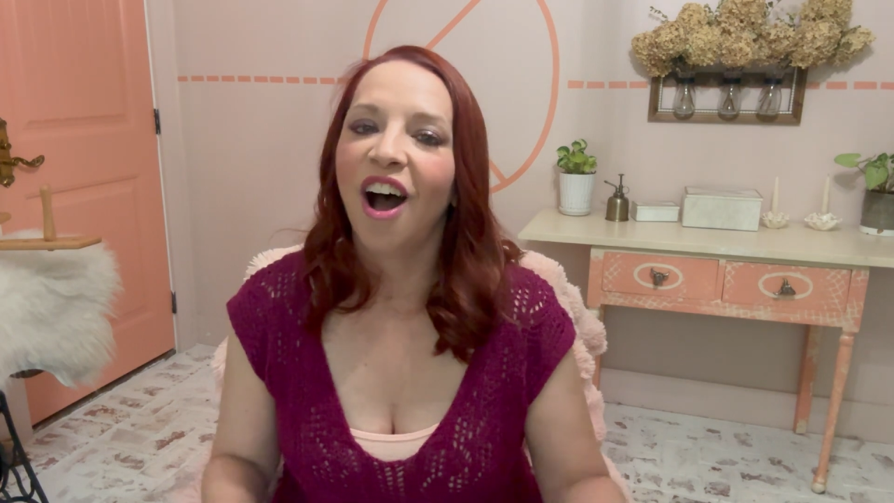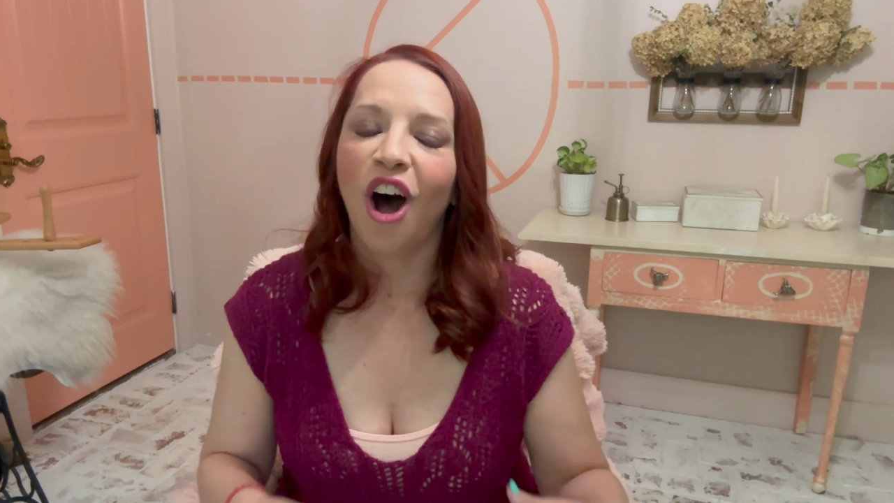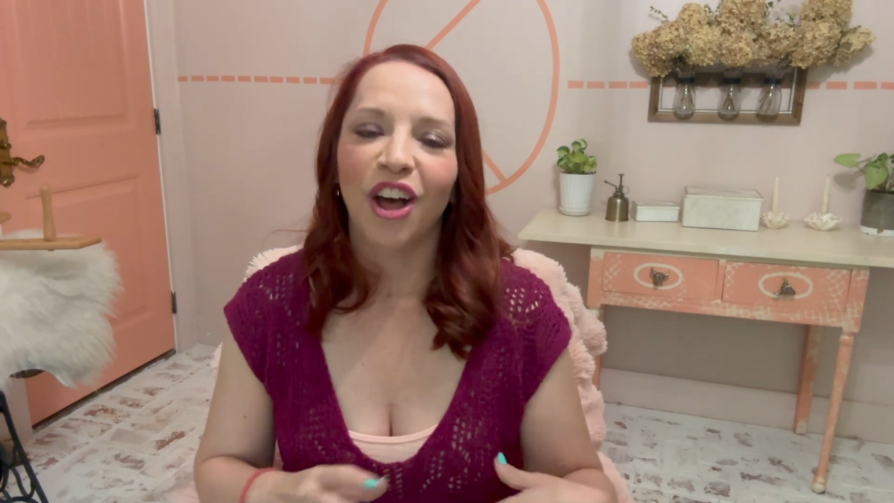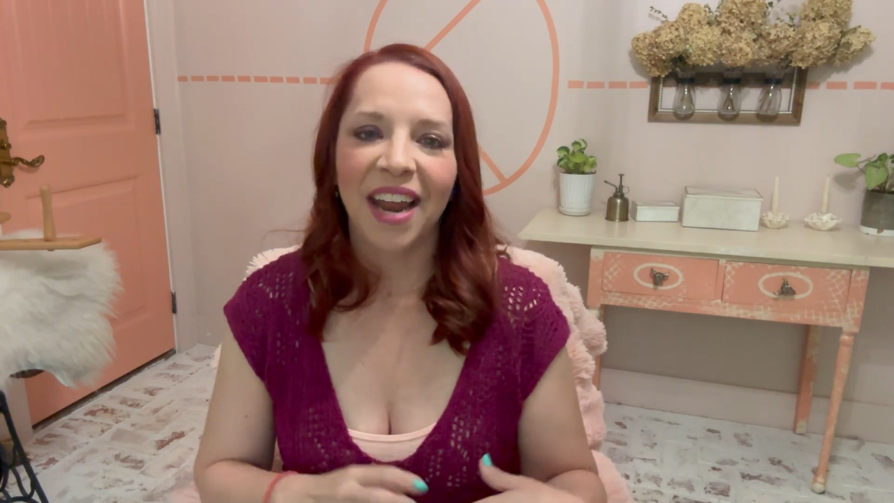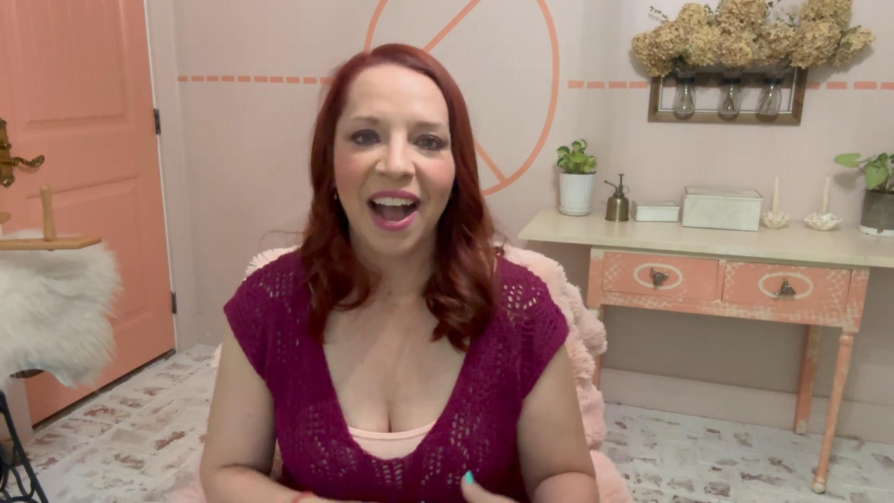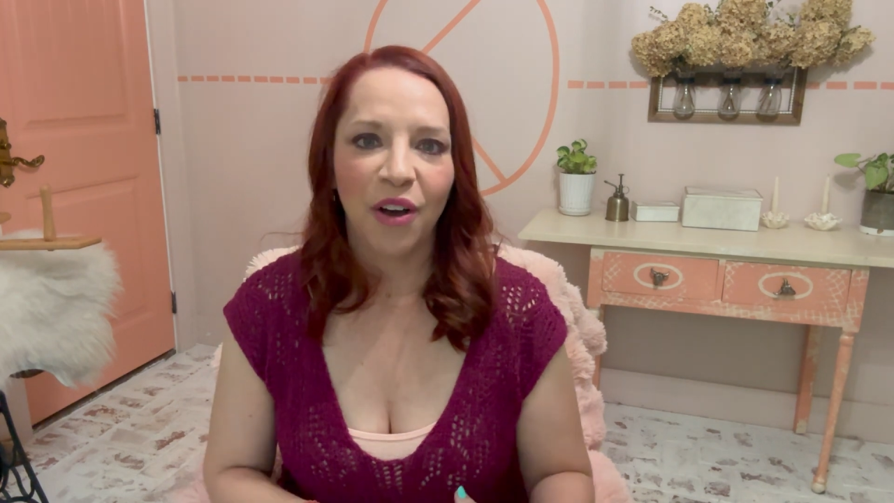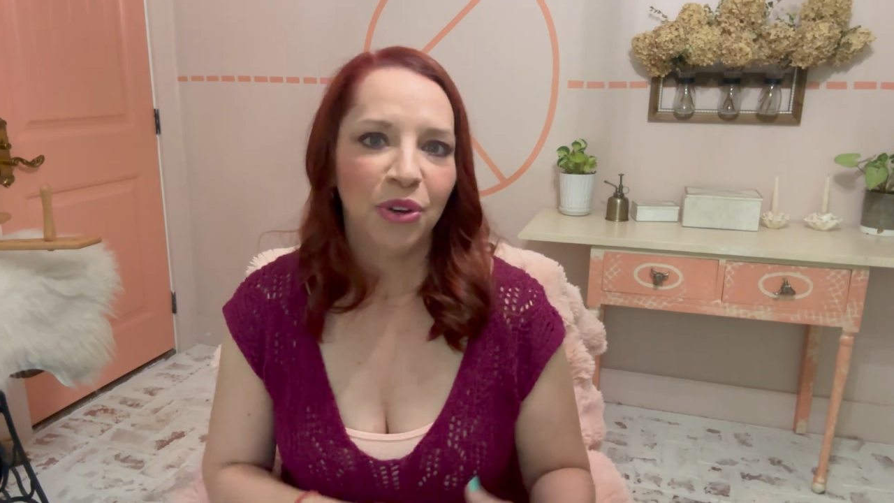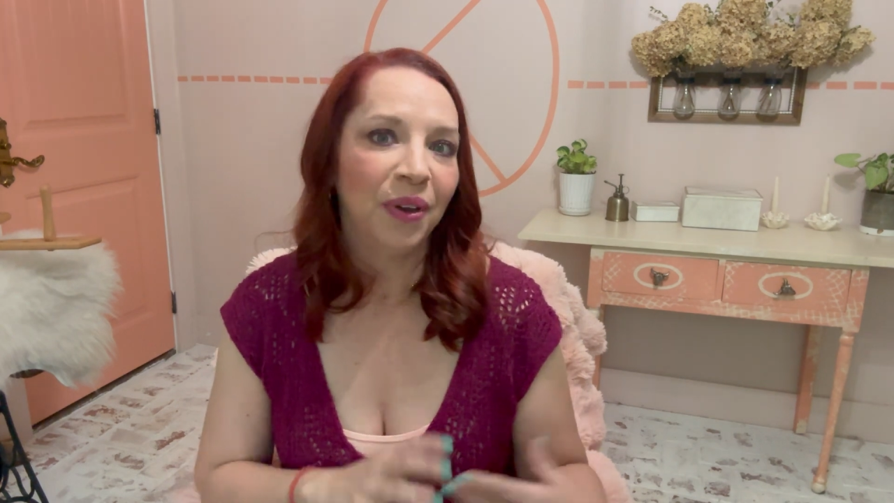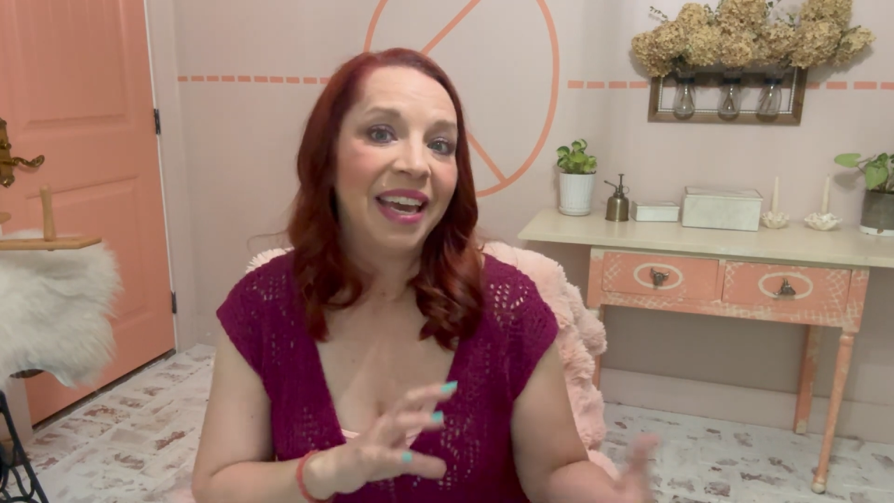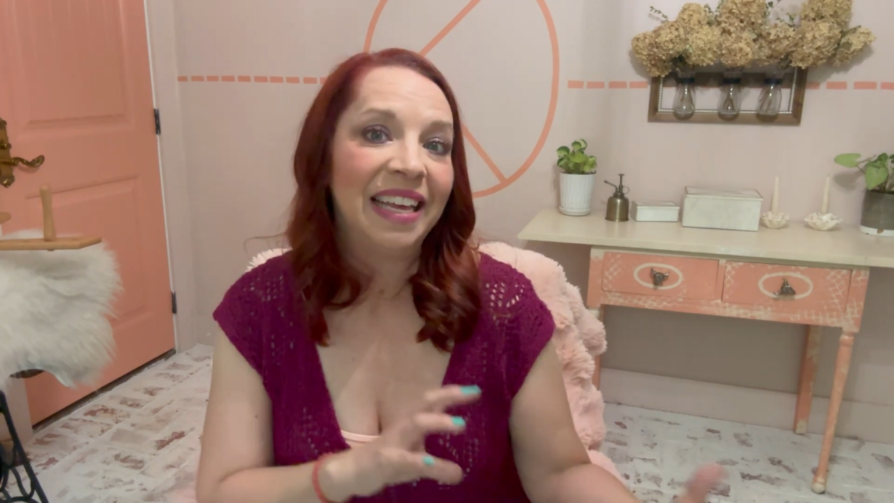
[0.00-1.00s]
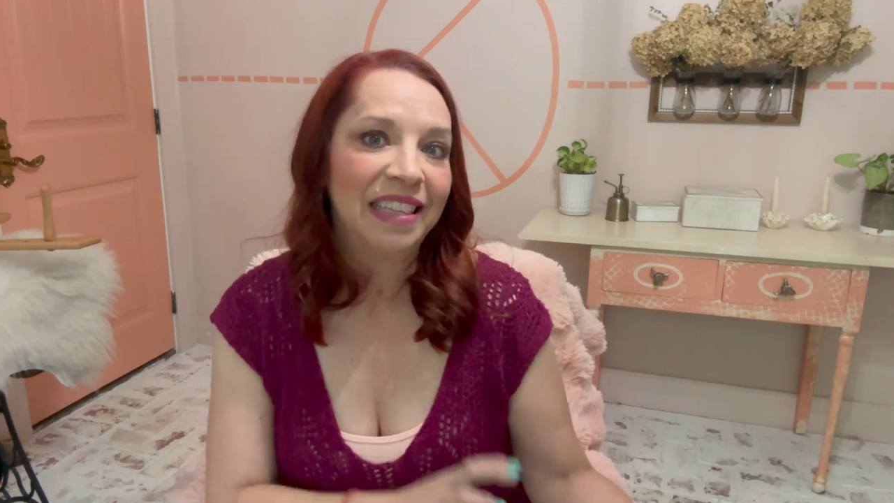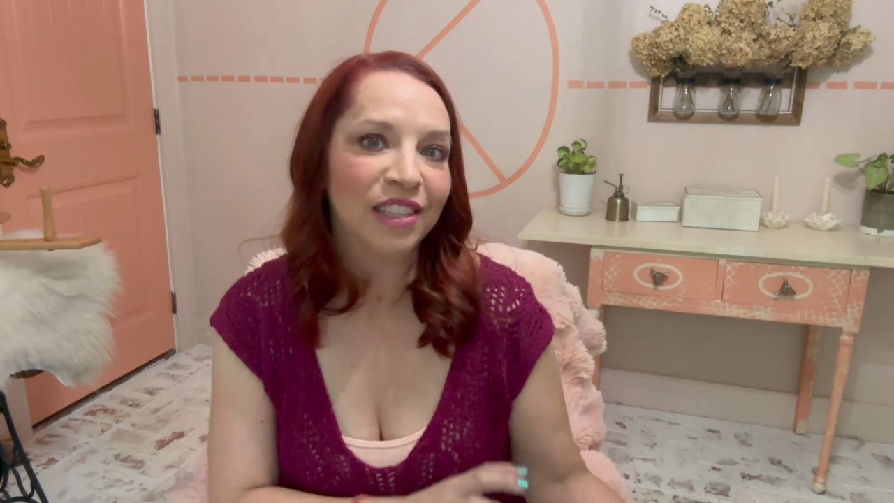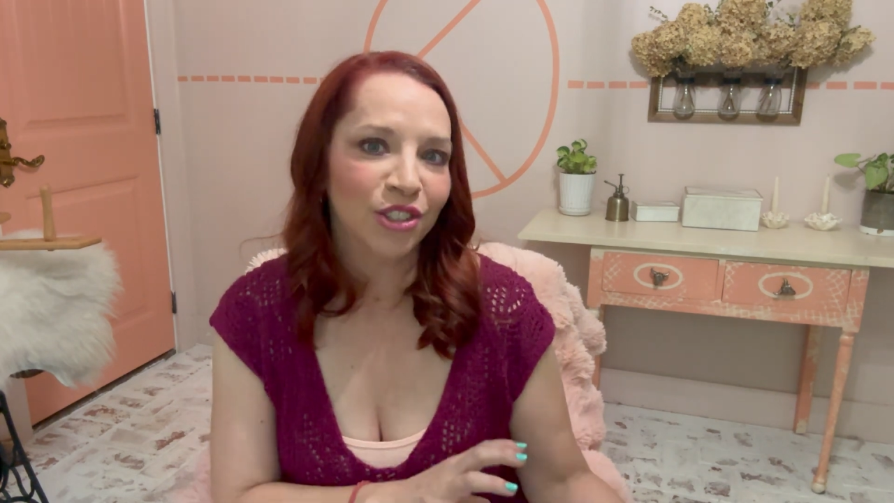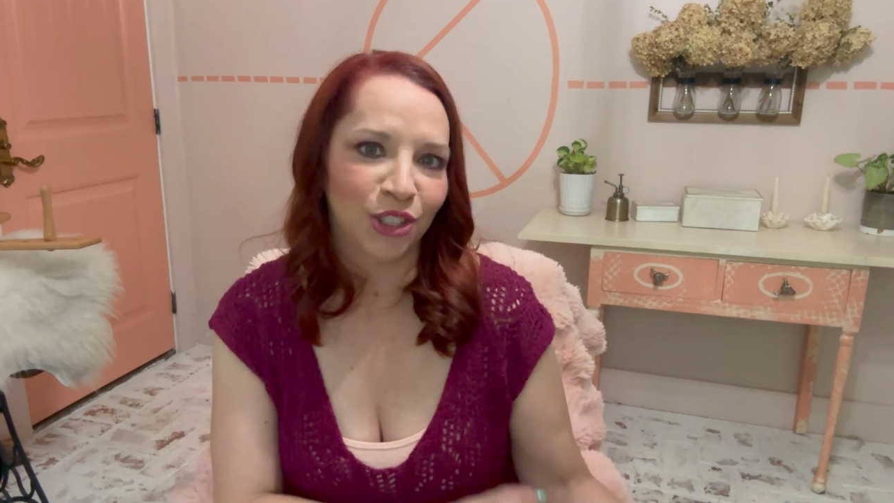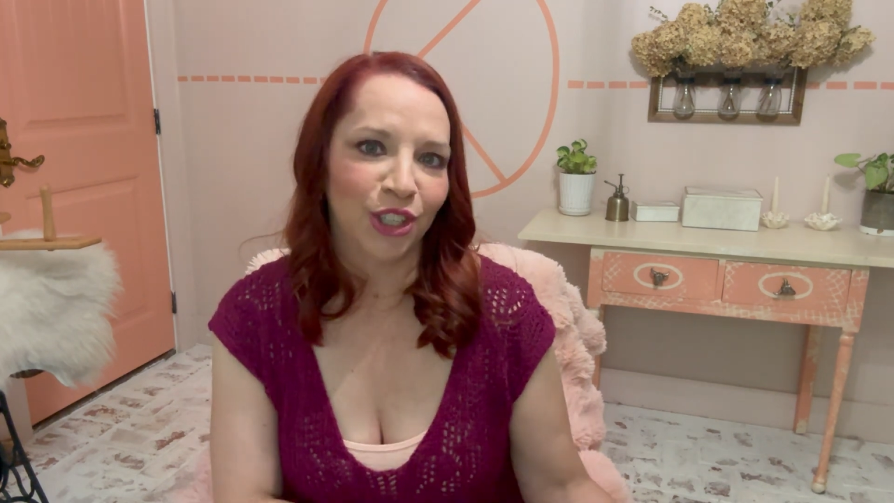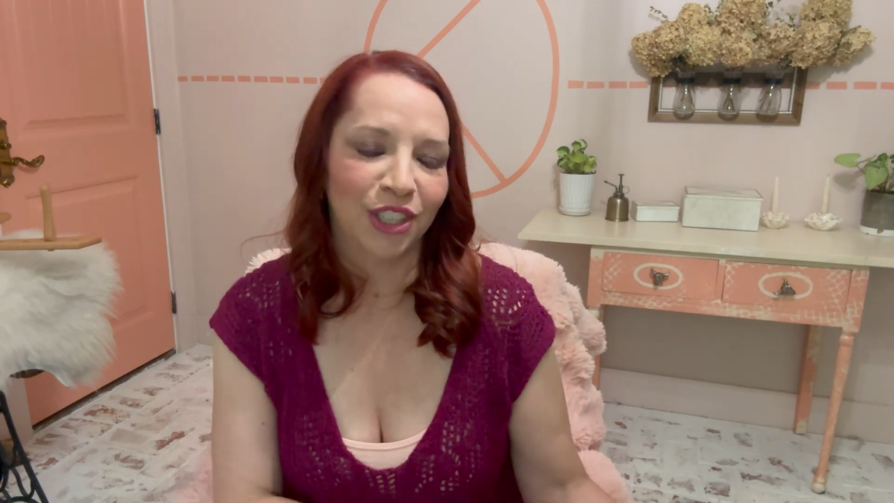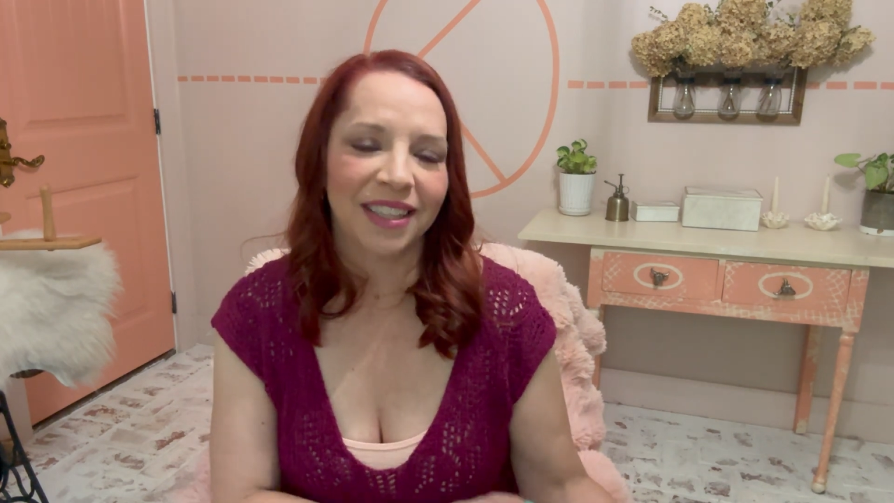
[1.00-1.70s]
on how to insert